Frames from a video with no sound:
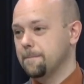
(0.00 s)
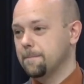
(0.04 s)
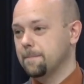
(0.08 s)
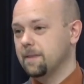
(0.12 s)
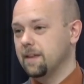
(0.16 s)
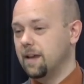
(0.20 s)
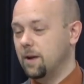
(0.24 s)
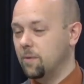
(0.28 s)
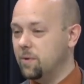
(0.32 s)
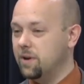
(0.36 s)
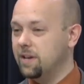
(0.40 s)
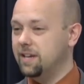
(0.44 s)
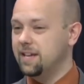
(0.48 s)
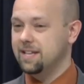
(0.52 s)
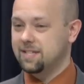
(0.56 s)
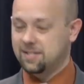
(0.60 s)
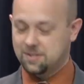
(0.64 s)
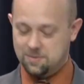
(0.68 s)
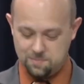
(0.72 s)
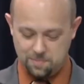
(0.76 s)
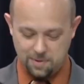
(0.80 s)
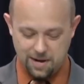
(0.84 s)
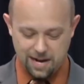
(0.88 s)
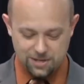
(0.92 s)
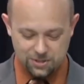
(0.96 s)
And we need some
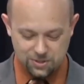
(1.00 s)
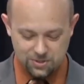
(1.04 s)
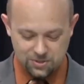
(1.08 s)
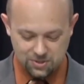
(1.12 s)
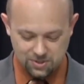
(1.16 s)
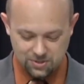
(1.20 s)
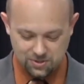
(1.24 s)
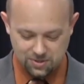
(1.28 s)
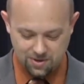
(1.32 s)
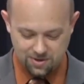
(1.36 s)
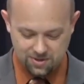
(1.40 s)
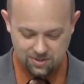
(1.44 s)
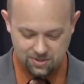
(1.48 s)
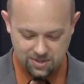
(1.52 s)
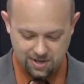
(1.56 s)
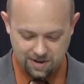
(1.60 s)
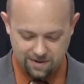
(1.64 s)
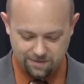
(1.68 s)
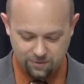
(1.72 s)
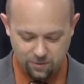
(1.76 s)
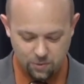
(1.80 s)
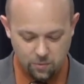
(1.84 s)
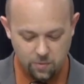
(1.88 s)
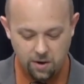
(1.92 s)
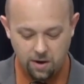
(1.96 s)
patience and long
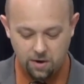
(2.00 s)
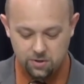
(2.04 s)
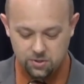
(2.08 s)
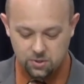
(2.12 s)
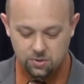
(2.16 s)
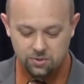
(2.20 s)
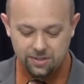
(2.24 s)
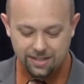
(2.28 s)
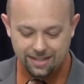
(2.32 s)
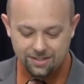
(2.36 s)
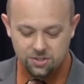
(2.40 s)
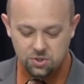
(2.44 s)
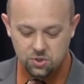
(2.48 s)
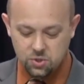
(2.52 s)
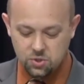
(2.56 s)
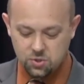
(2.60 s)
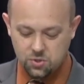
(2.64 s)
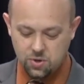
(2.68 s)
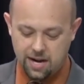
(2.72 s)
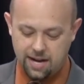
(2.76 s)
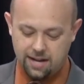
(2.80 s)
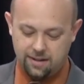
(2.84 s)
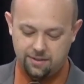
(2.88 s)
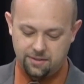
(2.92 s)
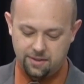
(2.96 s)
suffering. We also need
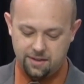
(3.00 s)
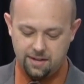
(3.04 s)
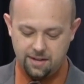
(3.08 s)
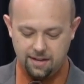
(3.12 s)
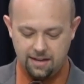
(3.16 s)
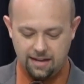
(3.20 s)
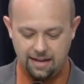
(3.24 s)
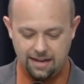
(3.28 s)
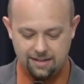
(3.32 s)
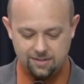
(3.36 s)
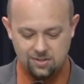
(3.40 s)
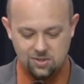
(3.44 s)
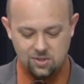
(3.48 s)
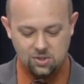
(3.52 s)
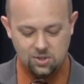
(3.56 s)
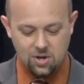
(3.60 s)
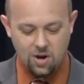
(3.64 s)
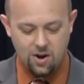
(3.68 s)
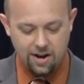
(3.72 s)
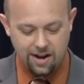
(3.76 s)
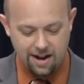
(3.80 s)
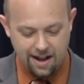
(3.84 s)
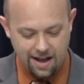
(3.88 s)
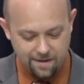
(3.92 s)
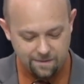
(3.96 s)
strength, as it
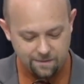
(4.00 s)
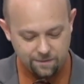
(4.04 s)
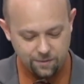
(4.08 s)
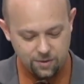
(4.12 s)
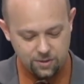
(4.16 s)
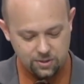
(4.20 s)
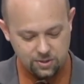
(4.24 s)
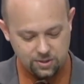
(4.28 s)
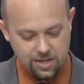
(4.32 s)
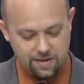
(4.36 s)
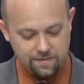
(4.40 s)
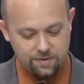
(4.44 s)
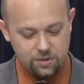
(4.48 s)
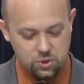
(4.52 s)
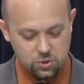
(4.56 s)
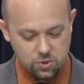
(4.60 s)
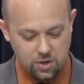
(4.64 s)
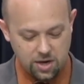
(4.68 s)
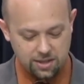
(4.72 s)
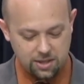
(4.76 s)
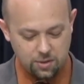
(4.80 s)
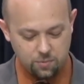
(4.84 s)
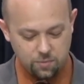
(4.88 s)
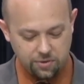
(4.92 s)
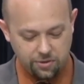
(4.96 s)
started out in verse 11
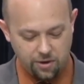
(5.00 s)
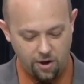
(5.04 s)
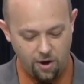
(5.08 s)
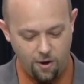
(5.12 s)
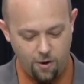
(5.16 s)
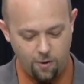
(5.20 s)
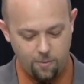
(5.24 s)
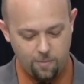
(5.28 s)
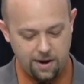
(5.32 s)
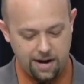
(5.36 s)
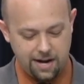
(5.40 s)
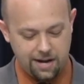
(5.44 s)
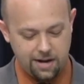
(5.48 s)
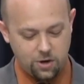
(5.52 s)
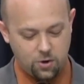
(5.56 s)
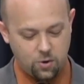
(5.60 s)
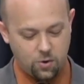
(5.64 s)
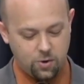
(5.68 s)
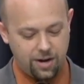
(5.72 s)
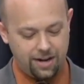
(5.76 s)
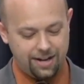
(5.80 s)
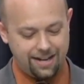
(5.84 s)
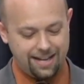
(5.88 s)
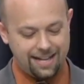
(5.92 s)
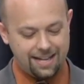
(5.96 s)
strengthened with all might
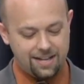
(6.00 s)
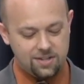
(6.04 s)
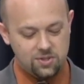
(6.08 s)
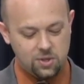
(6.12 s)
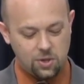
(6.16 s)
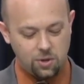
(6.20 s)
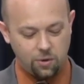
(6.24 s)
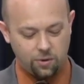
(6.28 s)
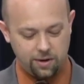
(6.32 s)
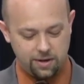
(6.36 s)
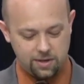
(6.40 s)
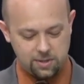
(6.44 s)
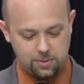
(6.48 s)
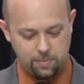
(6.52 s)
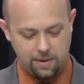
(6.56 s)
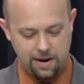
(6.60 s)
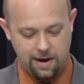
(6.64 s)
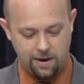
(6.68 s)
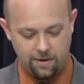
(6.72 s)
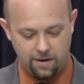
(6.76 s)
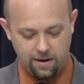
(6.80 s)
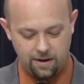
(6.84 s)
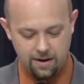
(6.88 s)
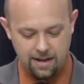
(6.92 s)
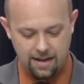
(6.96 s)
according to his glorious
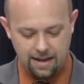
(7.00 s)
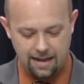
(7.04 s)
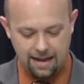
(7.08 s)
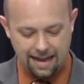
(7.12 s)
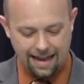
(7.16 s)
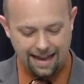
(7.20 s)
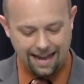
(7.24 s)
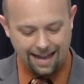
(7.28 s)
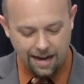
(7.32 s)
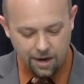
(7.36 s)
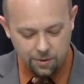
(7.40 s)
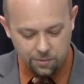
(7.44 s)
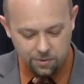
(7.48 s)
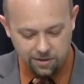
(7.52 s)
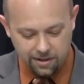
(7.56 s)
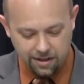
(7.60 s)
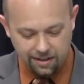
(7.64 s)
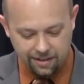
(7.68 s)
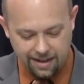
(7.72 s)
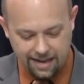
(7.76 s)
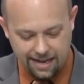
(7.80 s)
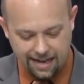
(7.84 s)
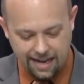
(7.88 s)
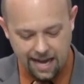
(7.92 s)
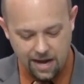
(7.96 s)
power. And I really
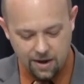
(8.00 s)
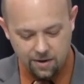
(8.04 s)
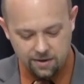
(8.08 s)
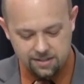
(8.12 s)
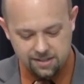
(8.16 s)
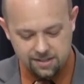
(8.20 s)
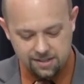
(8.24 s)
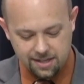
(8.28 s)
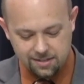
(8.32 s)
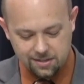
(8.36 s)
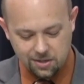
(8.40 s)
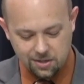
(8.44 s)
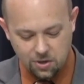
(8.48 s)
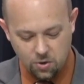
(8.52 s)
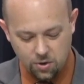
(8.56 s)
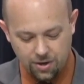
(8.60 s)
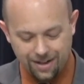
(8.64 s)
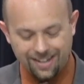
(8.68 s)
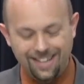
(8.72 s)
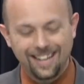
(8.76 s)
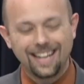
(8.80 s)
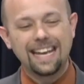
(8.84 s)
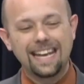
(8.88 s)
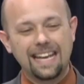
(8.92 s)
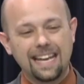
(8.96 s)
like how it says, according
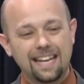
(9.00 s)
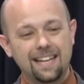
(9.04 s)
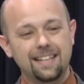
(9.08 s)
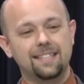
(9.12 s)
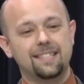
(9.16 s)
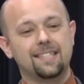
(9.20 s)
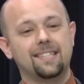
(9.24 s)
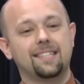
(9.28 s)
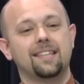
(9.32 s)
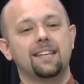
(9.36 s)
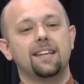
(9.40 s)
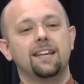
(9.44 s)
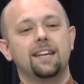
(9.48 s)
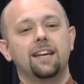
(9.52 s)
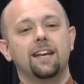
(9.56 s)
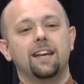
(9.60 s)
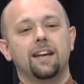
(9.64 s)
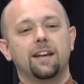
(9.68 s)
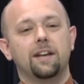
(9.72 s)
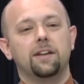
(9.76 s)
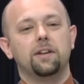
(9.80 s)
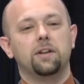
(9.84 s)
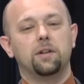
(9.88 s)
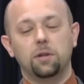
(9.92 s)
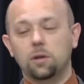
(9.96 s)
to his
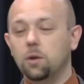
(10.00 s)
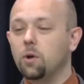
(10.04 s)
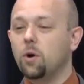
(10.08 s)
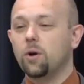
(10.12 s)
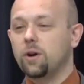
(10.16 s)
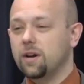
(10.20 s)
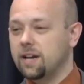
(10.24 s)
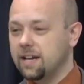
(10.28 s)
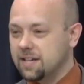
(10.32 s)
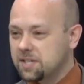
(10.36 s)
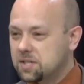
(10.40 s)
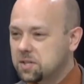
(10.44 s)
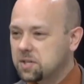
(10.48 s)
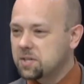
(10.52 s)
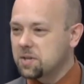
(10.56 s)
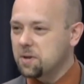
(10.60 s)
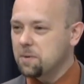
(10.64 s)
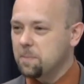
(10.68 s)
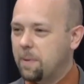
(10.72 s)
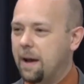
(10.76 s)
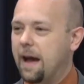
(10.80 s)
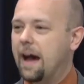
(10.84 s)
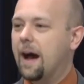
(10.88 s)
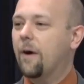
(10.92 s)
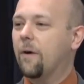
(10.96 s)
glorious
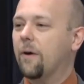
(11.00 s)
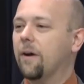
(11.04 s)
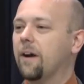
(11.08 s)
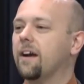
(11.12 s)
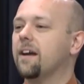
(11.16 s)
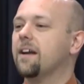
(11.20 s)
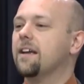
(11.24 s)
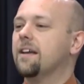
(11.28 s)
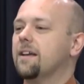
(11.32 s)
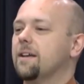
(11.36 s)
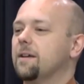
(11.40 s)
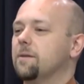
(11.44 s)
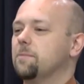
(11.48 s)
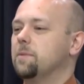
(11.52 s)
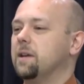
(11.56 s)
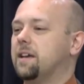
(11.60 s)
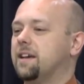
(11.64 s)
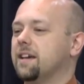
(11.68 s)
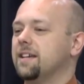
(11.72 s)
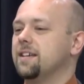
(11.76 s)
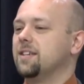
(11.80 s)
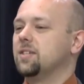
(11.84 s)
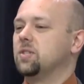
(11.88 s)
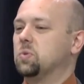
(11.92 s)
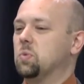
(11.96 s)
power,
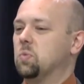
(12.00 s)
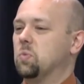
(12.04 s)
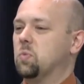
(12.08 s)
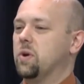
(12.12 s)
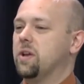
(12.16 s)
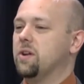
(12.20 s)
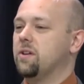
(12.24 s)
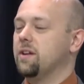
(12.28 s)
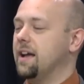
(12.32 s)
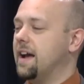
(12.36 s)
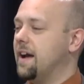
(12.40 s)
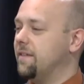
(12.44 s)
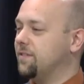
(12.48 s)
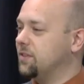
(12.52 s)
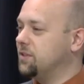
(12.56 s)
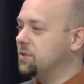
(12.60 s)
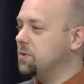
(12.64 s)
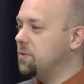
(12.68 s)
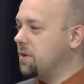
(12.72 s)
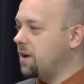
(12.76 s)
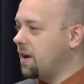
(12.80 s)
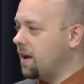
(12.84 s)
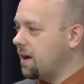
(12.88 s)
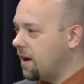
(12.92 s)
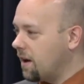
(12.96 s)
because we don't have to do it
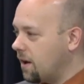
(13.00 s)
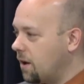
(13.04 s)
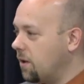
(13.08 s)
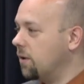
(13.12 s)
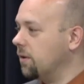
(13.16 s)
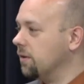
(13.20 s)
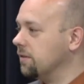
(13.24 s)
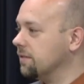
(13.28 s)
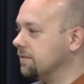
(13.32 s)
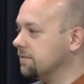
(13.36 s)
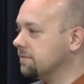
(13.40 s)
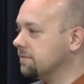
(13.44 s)
on our own.